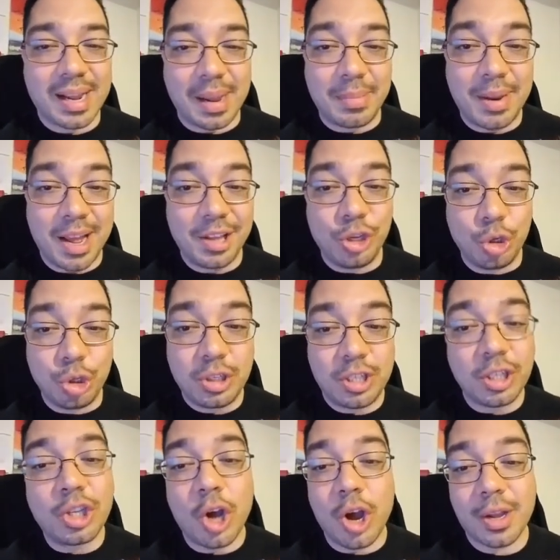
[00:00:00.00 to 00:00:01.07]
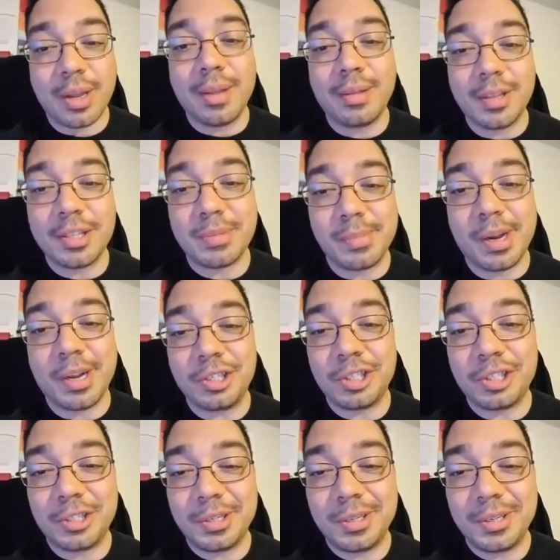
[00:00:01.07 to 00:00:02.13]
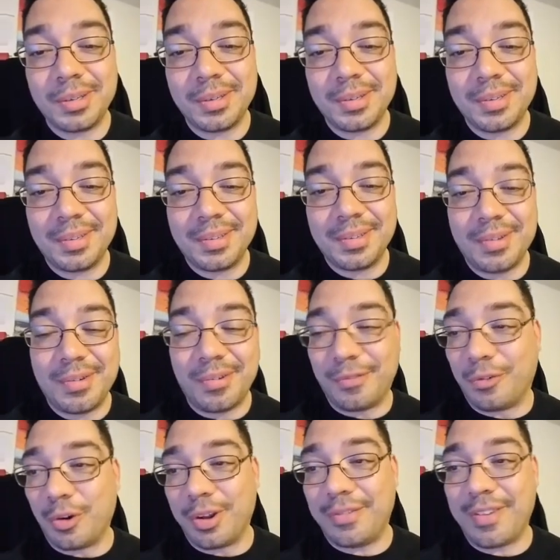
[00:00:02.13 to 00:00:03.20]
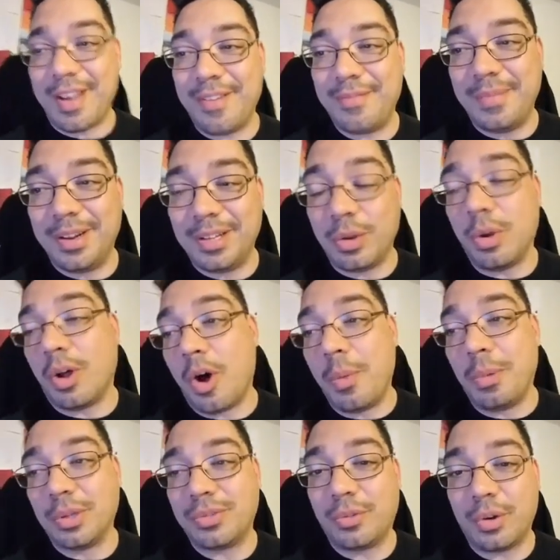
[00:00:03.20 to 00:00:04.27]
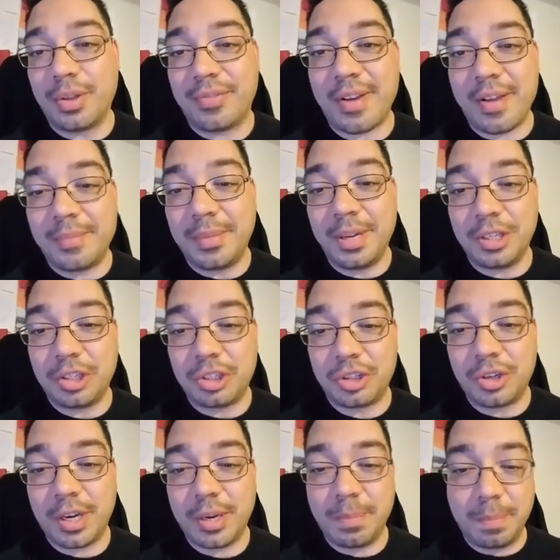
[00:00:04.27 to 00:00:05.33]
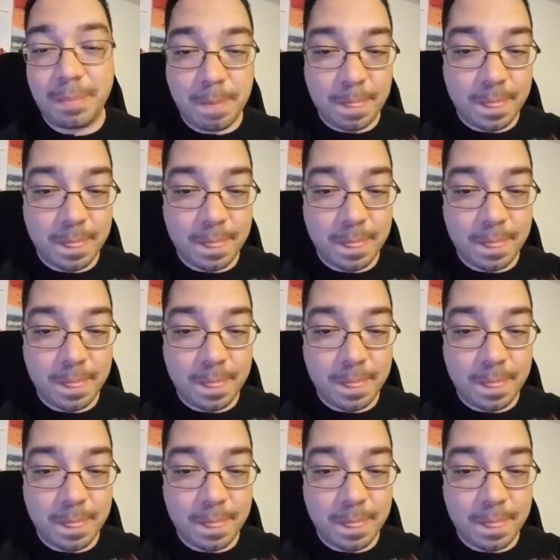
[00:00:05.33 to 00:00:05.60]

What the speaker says: I'm not used to talking this much for 45 minutes, well, almost 45 minutes straight.